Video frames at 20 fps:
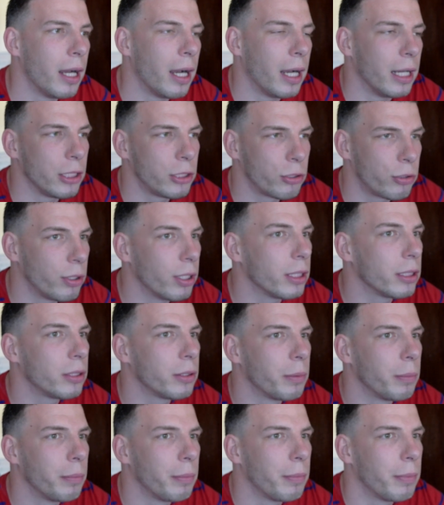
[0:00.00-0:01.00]
I
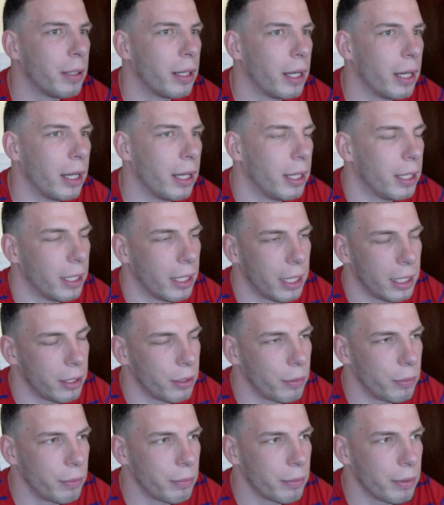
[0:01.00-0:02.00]
trust him. I
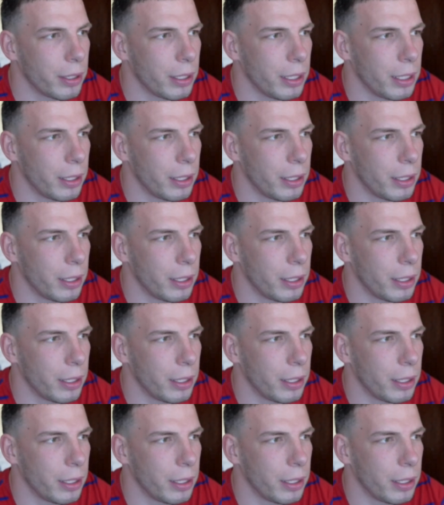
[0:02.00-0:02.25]
don't